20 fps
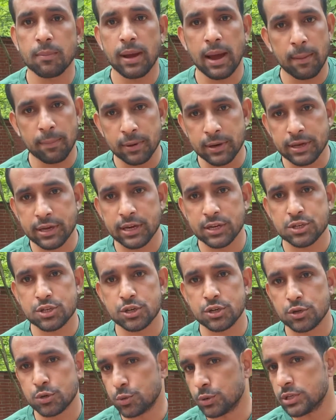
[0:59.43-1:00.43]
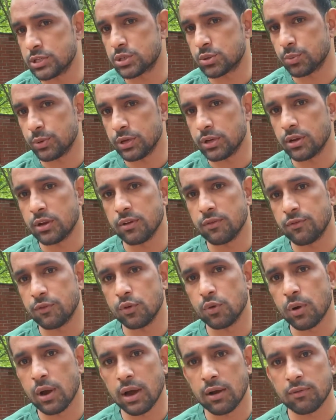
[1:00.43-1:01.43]
application to the Sweden if you
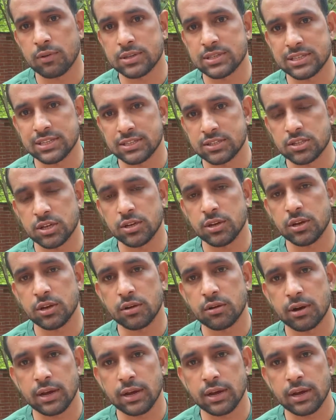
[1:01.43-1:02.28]
have a 16-year